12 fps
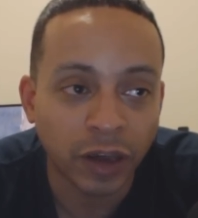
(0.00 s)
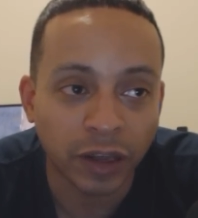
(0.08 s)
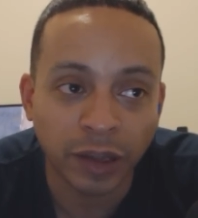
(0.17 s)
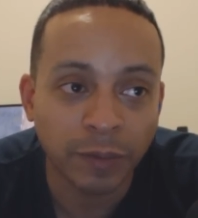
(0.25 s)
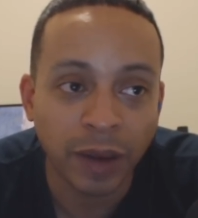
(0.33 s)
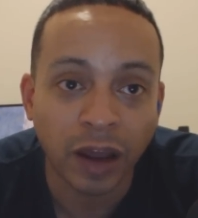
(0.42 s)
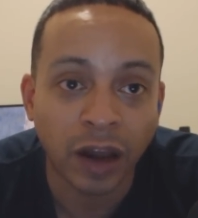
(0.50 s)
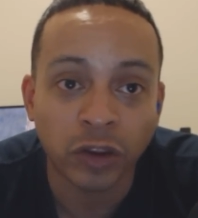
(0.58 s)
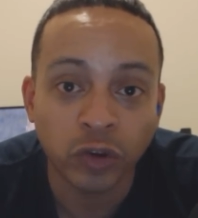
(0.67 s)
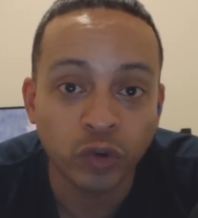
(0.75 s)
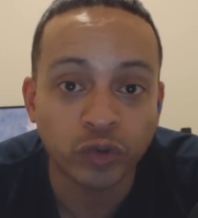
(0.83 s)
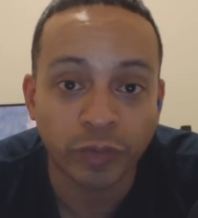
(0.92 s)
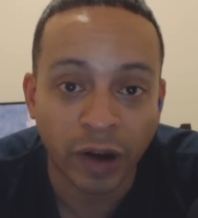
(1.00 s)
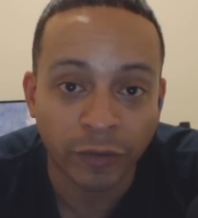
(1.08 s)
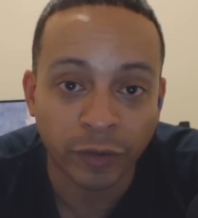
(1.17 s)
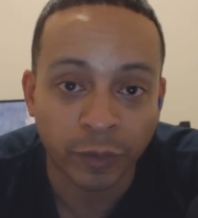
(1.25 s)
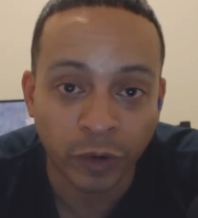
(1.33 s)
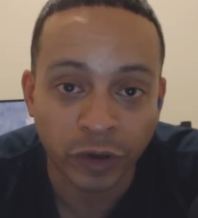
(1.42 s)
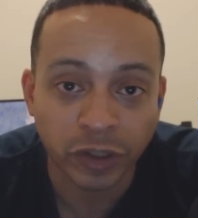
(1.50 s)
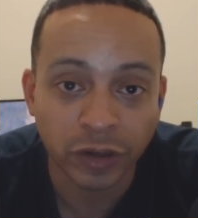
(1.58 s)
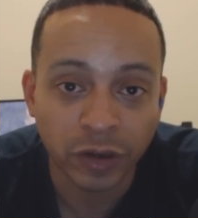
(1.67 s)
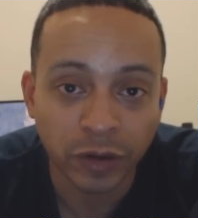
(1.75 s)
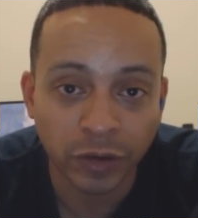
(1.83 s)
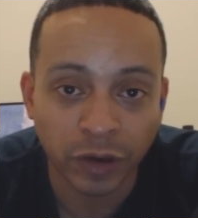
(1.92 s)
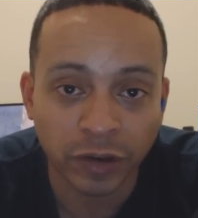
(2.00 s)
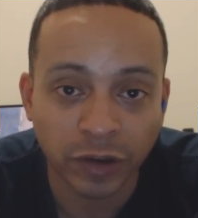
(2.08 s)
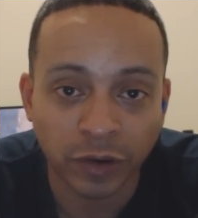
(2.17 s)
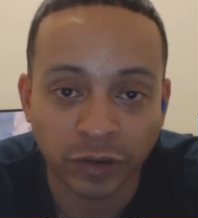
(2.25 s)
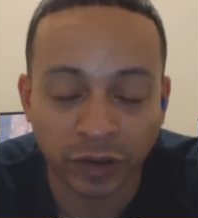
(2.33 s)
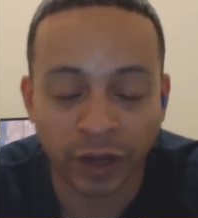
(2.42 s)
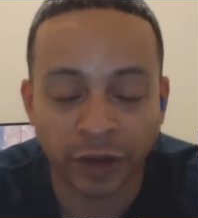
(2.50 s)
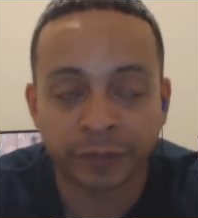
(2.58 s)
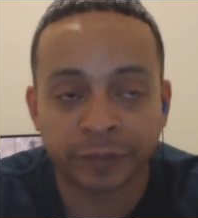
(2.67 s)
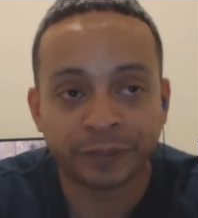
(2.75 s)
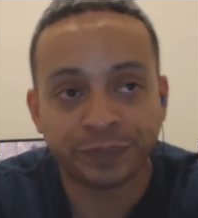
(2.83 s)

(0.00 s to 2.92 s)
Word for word: and they make a huge profit margin. You understand what I'm saying?